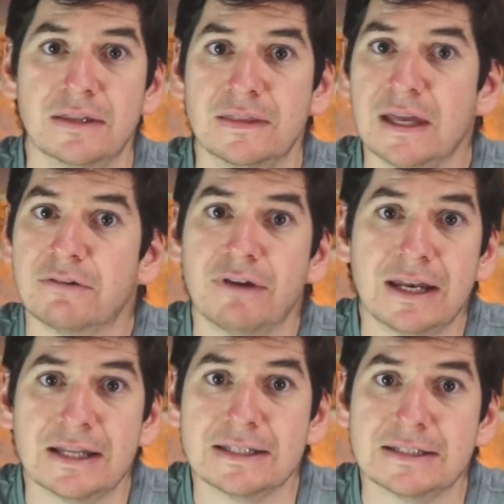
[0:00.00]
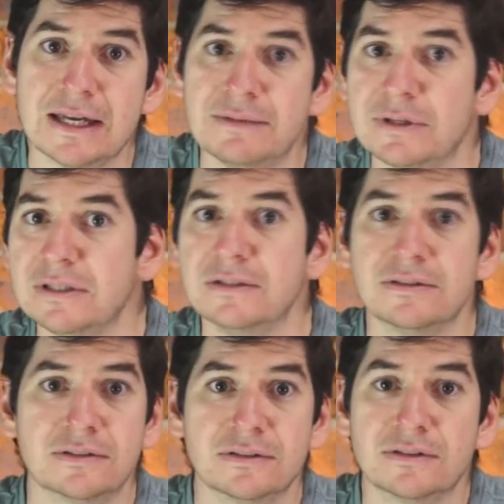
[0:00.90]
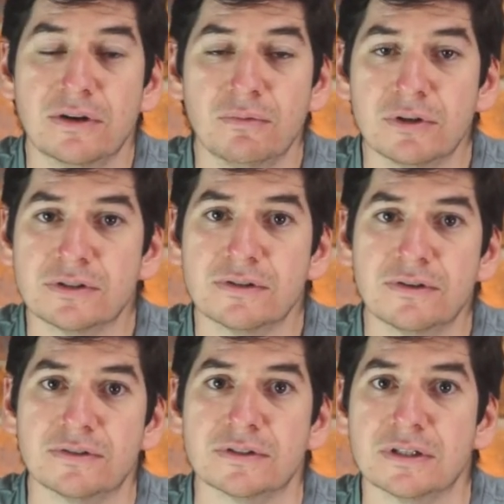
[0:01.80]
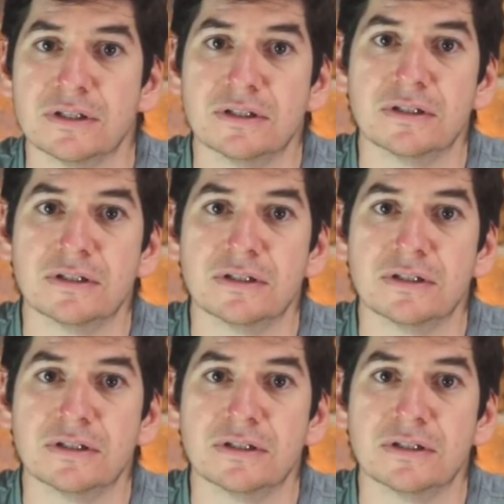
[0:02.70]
They're great entertainment. Go watch those.